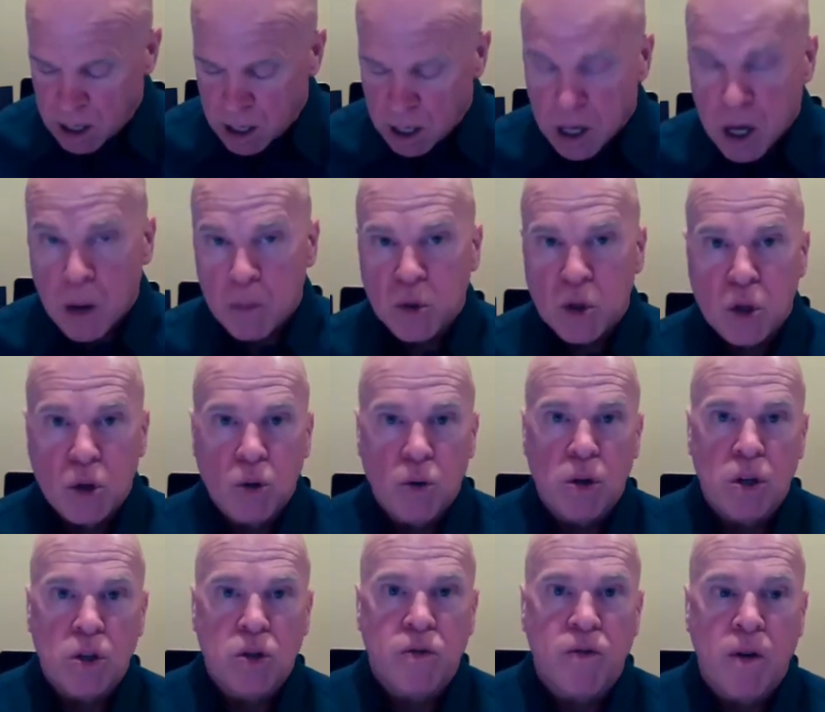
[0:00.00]
comes to
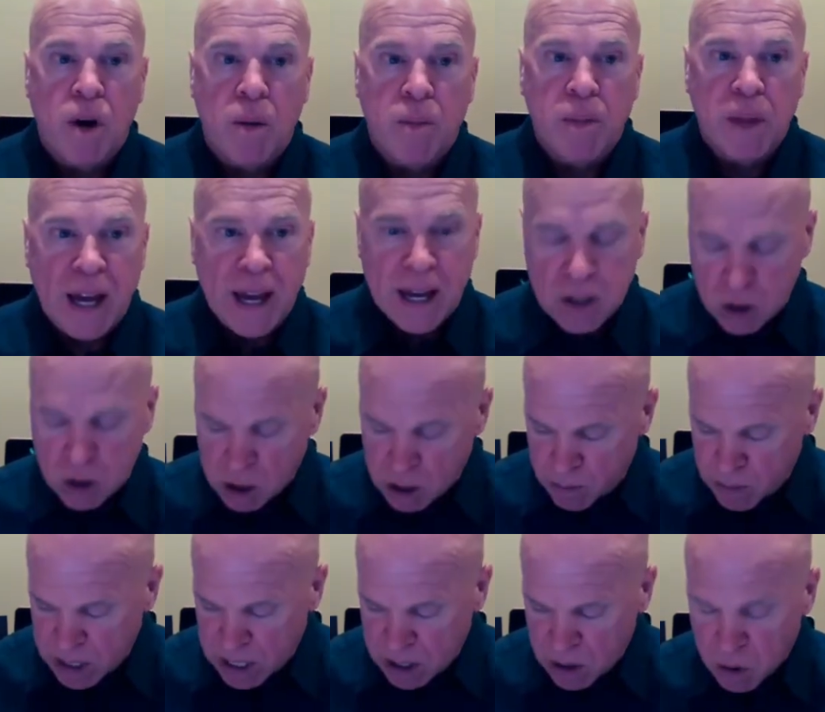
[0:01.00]
us from the
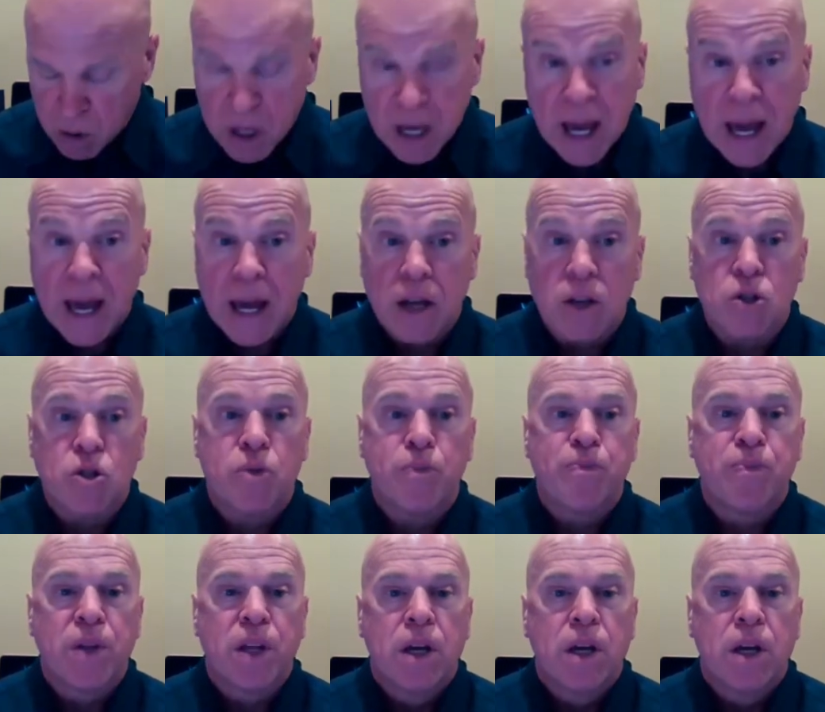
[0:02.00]
Escobedo case.